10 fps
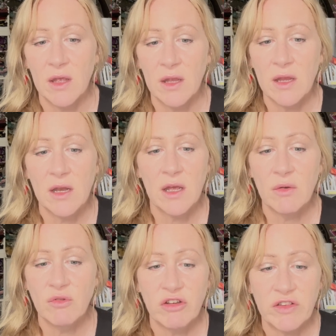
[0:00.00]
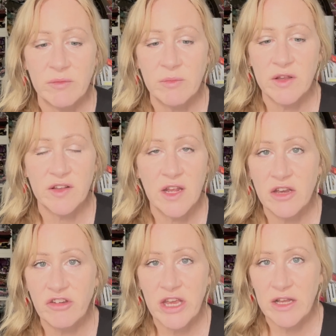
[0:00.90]
you know, just the skinny
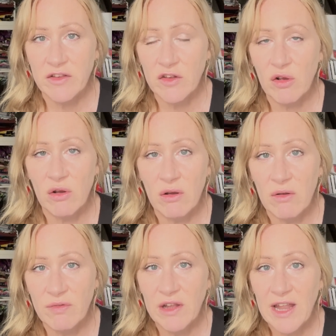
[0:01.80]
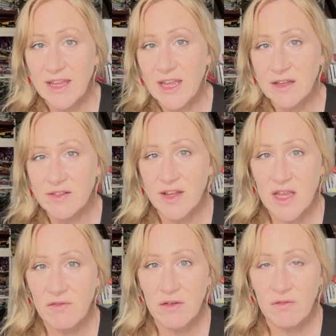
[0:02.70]
jeans or the leggings,
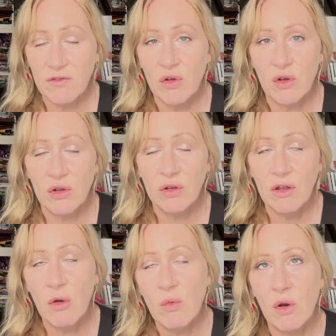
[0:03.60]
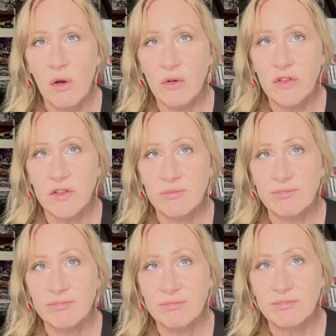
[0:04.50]
even for long walks
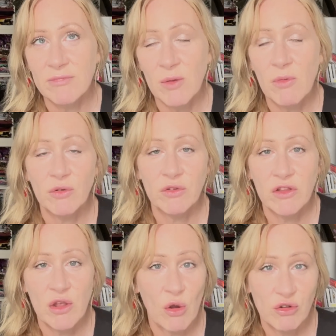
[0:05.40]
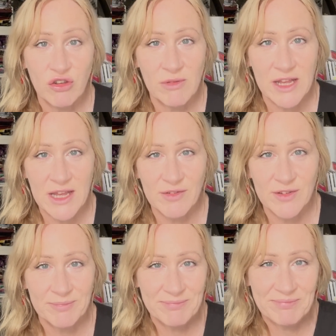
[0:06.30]
amongst the autumn leaves.
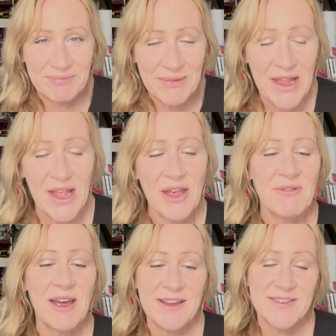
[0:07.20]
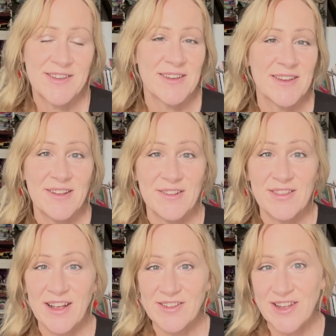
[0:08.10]
Right,
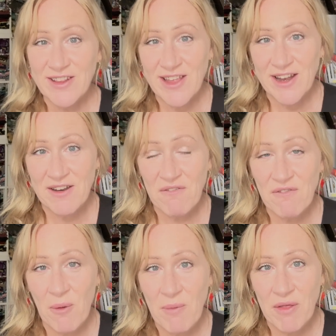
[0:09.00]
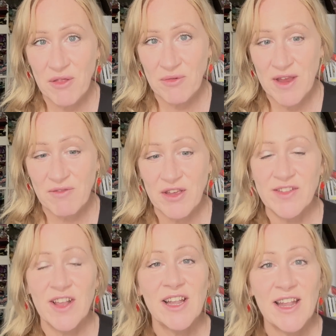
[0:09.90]
that's it then from the three of us.
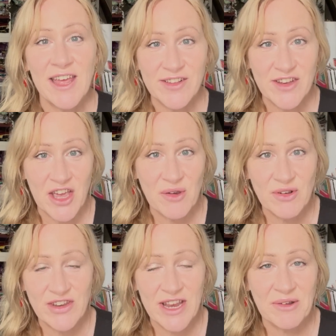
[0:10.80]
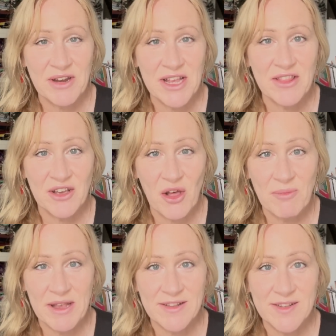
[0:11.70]
Let us know down in the
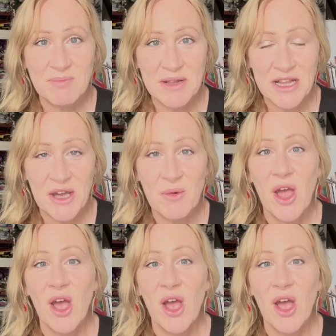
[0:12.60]
comments below